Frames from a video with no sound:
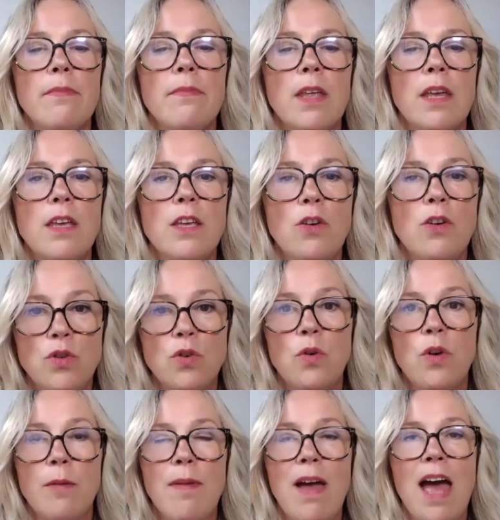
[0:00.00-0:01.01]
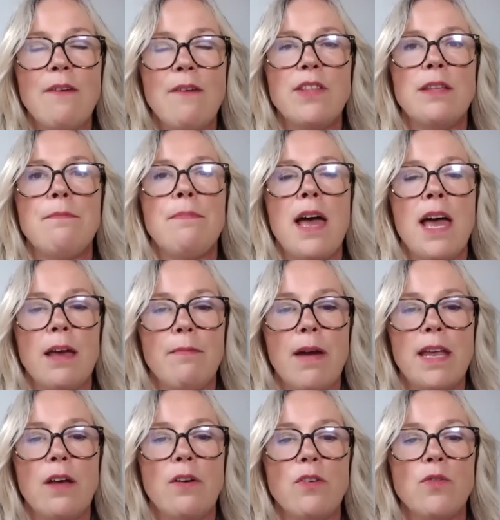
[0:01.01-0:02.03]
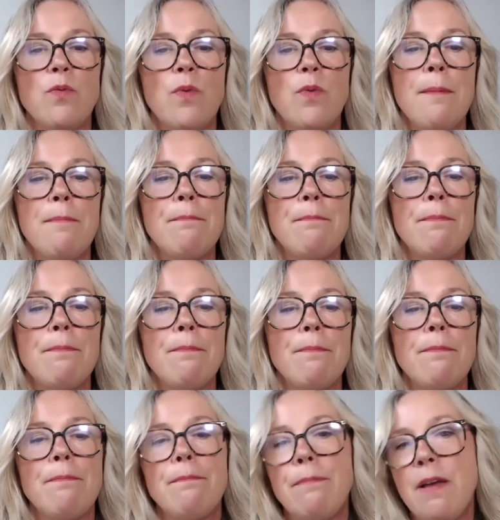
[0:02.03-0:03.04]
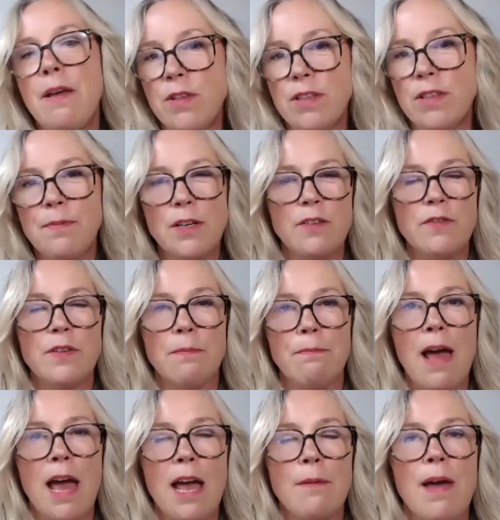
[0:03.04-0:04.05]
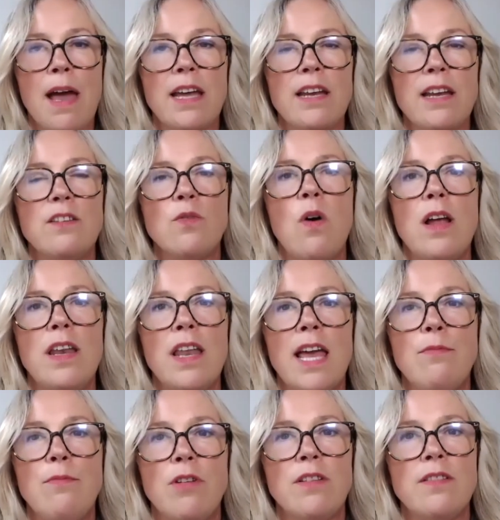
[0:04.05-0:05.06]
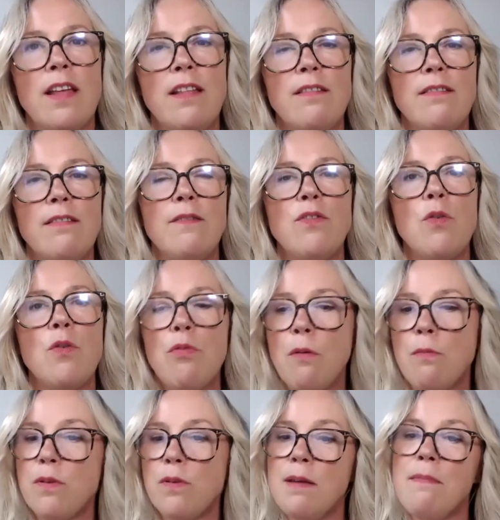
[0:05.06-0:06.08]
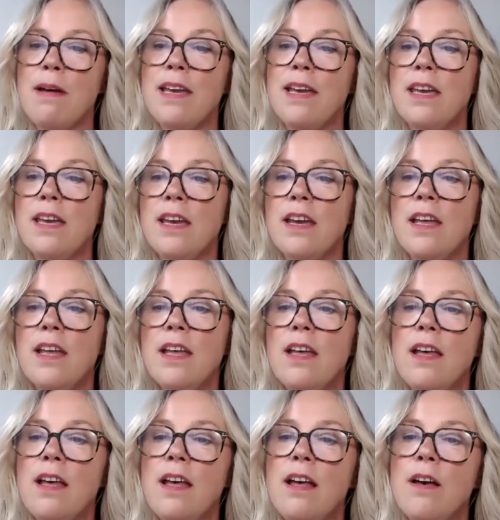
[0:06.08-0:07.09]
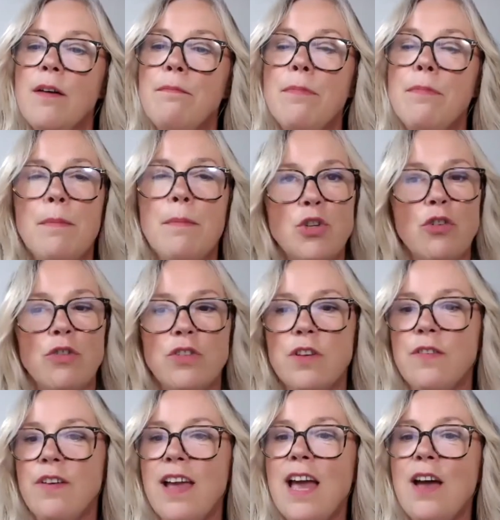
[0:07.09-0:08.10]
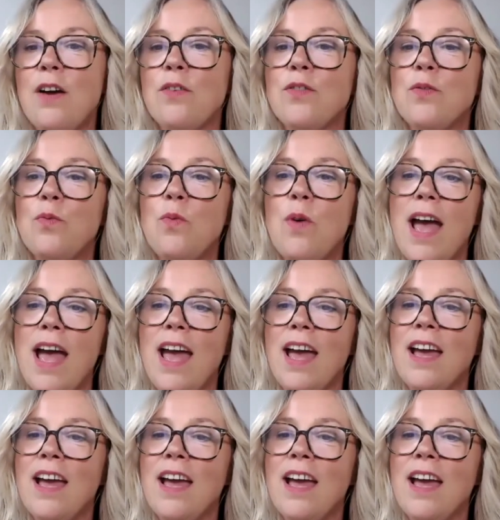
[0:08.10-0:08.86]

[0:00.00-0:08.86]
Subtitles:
you're talking about having the bag made elsewhere. Especially if it's a backpack and it's quite labour intensive, you're probably making the majority of it elsewhere.